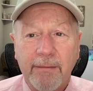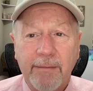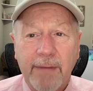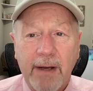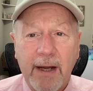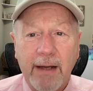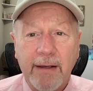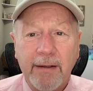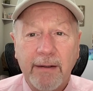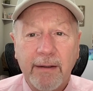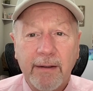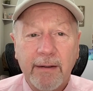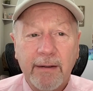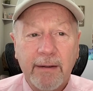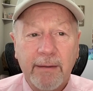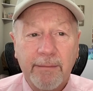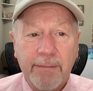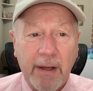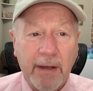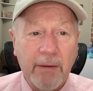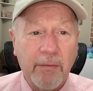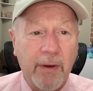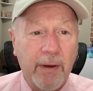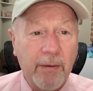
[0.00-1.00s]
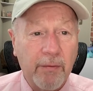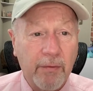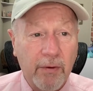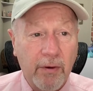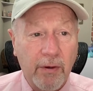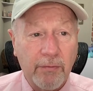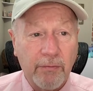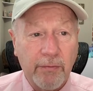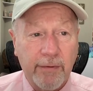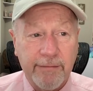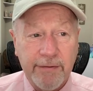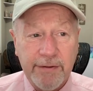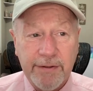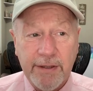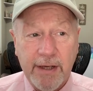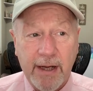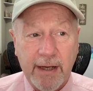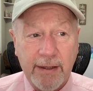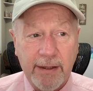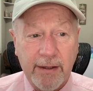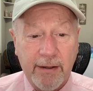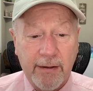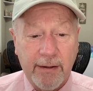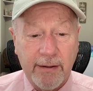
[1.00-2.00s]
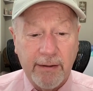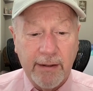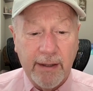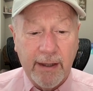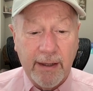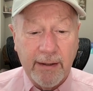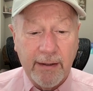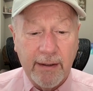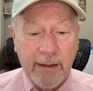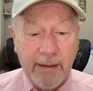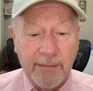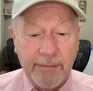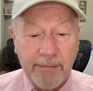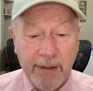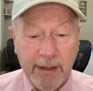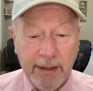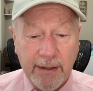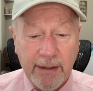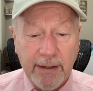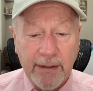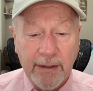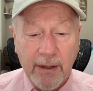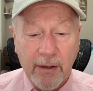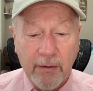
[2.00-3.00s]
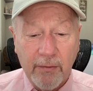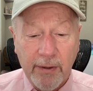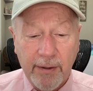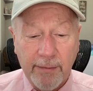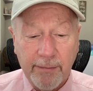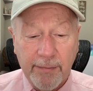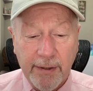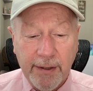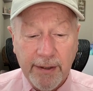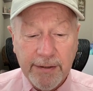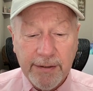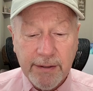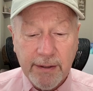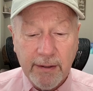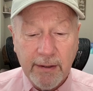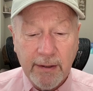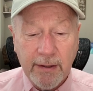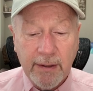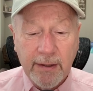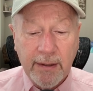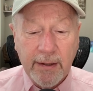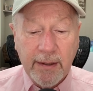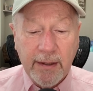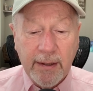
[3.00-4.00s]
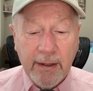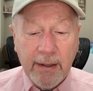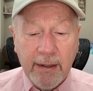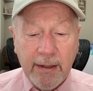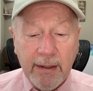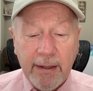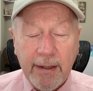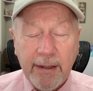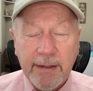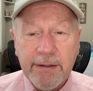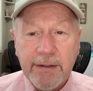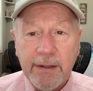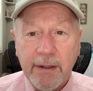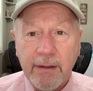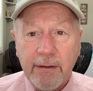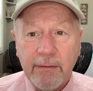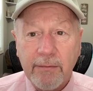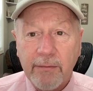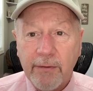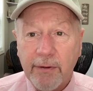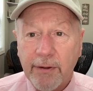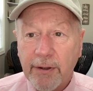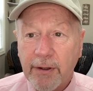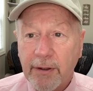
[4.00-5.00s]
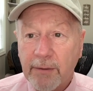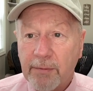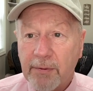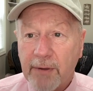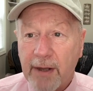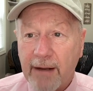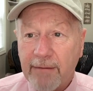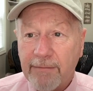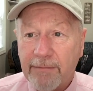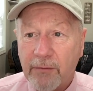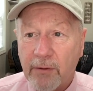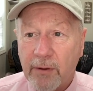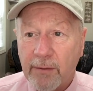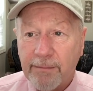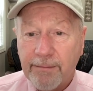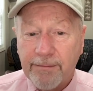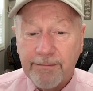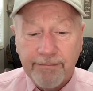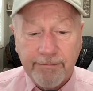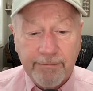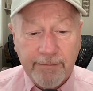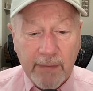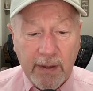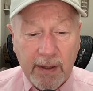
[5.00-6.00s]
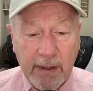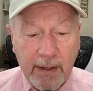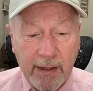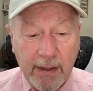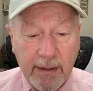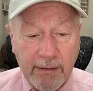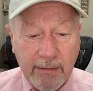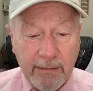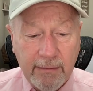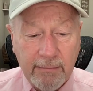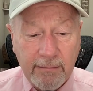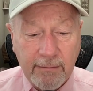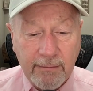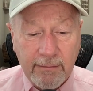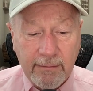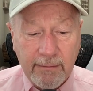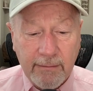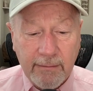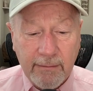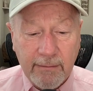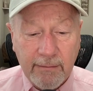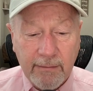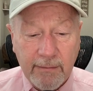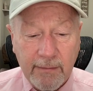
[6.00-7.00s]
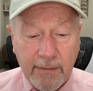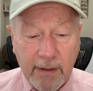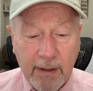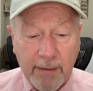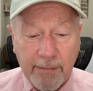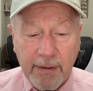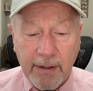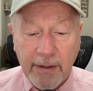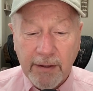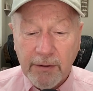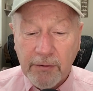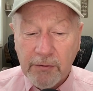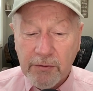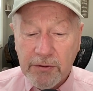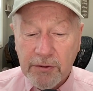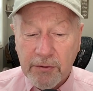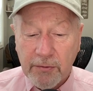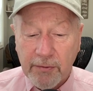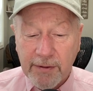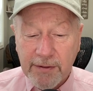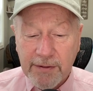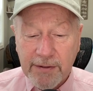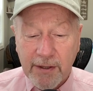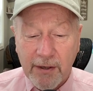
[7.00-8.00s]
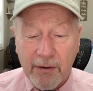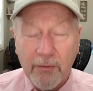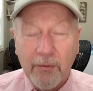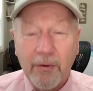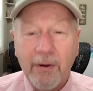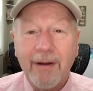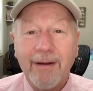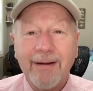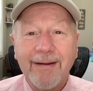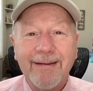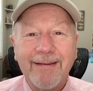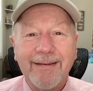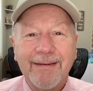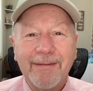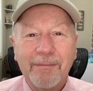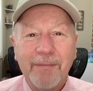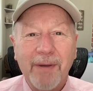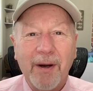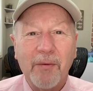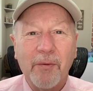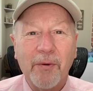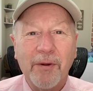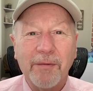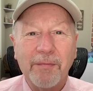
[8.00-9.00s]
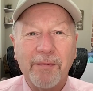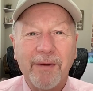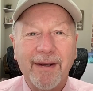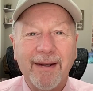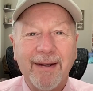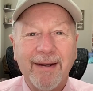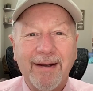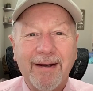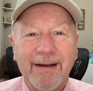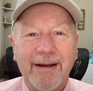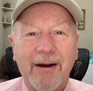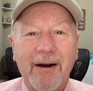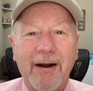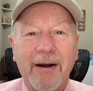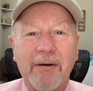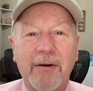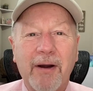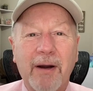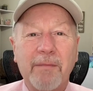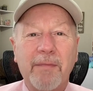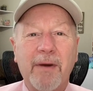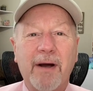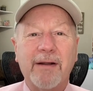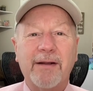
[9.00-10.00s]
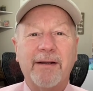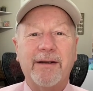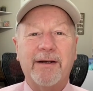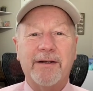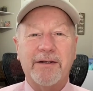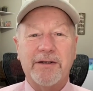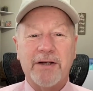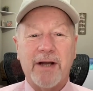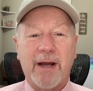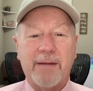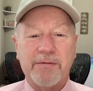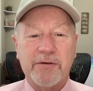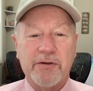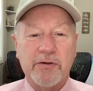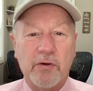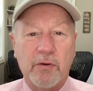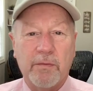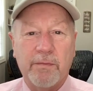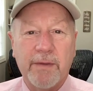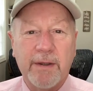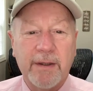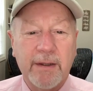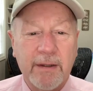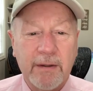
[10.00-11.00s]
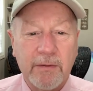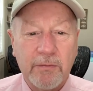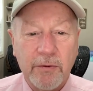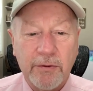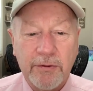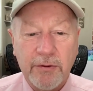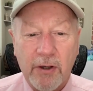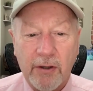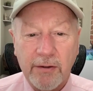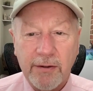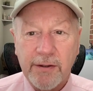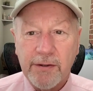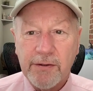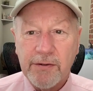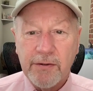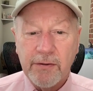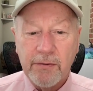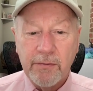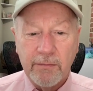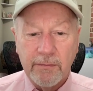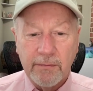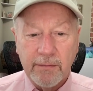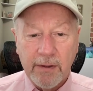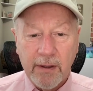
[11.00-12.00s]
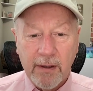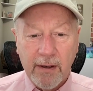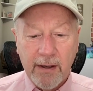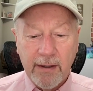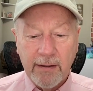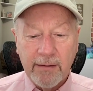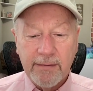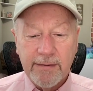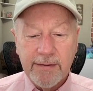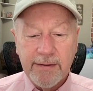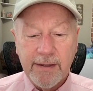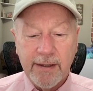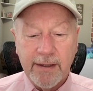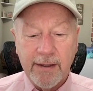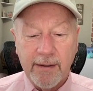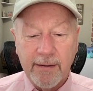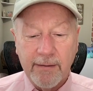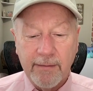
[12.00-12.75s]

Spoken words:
Bye. By the way, we're on Riverside here, and I'm getting to know it, but it's a really good platform, and I'm getting used to it. So bear with me. All right, Greg Buckley here, Shop Soup. We'll talk to you soon. All right, see ya.